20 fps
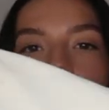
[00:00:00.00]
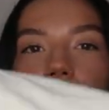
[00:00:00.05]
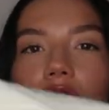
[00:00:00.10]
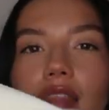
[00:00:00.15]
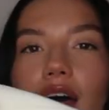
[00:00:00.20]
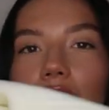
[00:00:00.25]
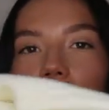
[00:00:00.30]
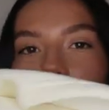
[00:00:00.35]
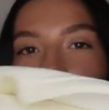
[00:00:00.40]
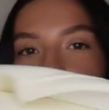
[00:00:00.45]
and
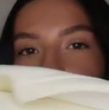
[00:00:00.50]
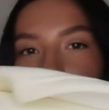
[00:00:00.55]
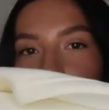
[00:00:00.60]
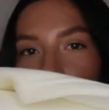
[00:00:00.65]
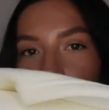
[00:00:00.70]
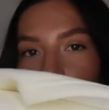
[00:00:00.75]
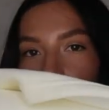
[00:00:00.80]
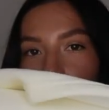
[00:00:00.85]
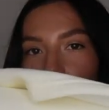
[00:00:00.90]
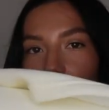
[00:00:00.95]
that is the
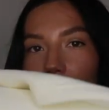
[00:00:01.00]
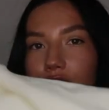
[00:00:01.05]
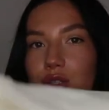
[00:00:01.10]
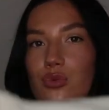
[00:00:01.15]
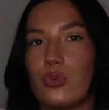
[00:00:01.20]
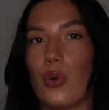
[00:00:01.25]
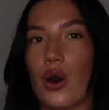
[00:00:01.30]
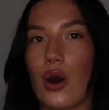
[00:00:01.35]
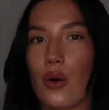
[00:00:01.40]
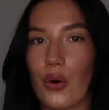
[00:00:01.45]
front of it
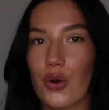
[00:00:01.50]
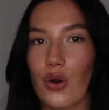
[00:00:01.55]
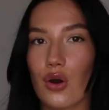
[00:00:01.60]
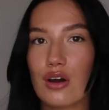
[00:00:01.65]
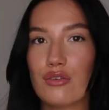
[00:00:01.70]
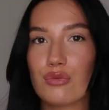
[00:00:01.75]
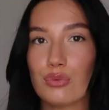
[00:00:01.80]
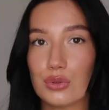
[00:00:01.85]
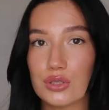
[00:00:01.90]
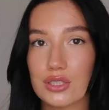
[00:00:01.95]
as well and
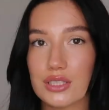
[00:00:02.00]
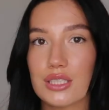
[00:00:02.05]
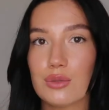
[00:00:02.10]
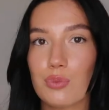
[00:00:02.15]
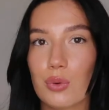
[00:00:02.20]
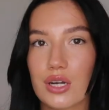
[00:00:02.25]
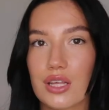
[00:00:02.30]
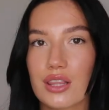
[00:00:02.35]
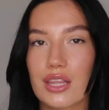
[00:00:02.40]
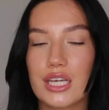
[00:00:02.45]
I've wanted
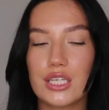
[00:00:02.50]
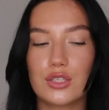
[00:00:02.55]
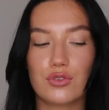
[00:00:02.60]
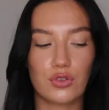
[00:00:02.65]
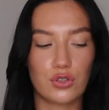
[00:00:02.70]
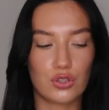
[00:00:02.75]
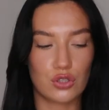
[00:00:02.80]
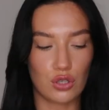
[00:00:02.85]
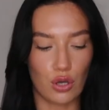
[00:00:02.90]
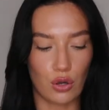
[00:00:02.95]
one of these
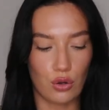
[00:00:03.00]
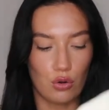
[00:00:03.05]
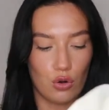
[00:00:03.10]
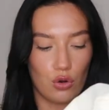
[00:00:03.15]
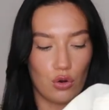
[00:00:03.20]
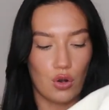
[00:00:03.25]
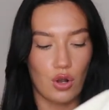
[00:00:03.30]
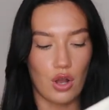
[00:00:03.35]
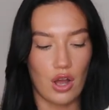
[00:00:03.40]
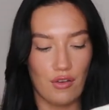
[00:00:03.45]
for so
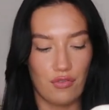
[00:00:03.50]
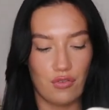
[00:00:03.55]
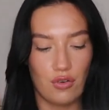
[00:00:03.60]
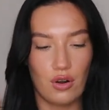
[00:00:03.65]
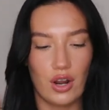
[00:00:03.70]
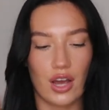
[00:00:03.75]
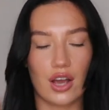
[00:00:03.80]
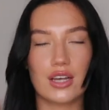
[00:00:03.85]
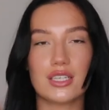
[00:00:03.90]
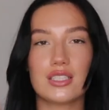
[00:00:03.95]
long I
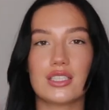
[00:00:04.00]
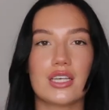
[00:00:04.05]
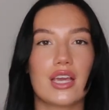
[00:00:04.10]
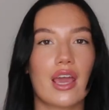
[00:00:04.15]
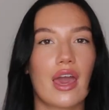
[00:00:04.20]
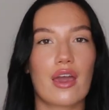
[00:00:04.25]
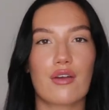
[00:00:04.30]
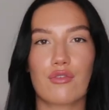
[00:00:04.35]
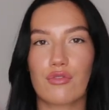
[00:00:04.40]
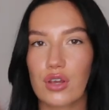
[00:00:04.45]
feel like I
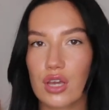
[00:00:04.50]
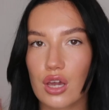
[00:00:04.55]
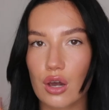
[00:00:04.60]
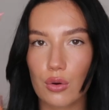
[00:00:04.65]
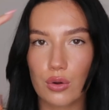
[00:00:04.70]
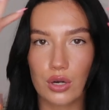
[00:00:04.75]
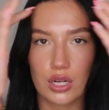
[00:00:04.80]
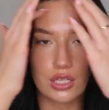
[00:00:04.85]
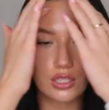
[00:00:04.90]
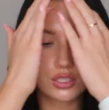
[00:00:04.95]
see every
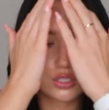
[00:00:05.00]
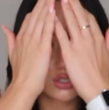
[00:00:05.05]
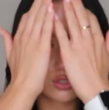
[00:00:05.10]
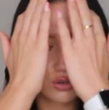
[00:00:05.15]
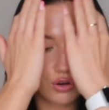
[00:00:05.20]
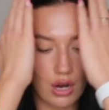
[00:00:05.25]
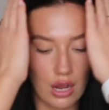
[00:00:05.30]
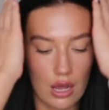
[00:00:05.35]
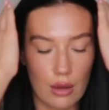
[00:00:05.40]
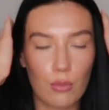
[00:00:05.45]
girl on
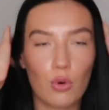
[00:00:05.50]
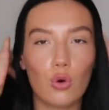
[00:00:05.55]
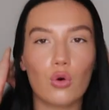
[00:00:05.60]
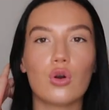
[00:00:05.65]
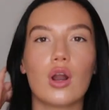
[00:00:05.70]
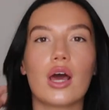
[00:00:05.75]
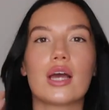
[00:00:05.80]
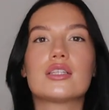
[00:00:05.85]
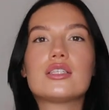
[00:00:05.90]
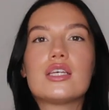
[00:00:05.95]
Instagram
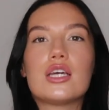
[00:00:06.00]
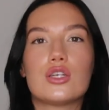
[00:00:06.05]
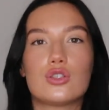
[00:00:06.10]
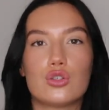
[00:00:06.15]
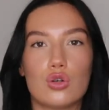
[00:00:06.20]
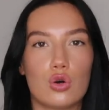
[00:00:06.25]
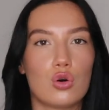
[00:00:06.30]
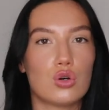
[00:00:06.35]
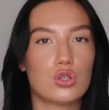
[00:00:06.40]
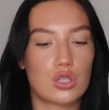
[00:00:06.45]
or like
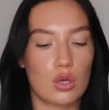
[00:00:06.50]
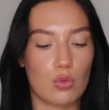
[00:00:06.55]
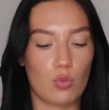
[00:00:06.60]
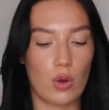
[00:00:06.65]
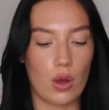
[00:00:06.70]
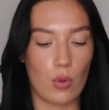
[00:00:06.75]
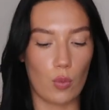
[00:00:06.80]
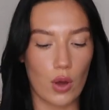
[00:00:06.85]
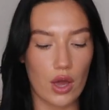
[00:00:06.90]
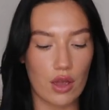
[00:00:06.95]
TikTok or
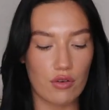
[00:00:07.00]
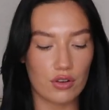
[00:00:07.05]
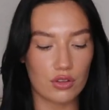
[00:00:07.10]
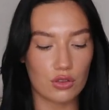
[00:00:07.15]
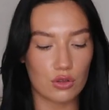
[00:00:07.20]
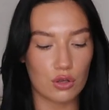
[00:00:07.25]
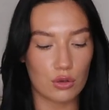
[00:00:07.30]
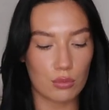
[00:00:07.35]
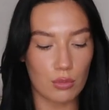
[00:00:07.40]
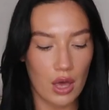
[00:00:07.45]
somewhere
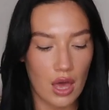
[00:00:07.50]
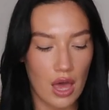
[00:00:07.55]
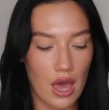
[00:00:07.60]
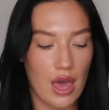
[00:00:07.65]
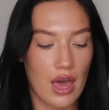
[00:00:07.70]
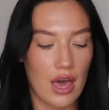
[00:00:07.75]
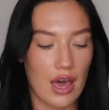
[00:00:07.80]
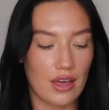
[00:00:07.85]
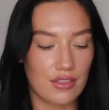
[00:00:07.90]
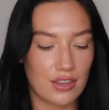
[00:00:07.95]
wearing them
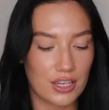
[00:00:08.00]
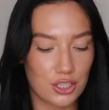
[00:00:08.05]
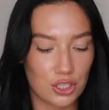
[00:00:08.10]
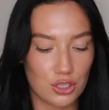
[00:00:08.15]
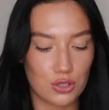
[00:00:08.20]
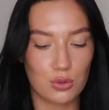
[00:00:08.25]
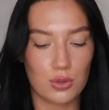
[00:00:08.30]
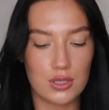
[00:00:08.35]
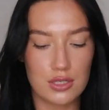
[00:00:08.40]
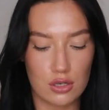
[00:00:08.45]
and they
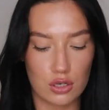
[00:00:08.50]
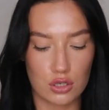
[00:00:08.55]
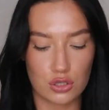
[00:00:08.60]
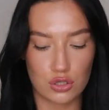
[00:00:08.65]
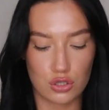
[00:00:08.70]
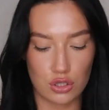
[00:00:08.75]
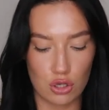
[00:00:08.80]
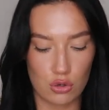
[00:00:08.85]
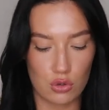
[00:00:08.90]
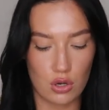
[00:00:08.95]
just always look
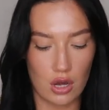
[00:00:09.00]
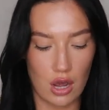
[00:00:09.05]
so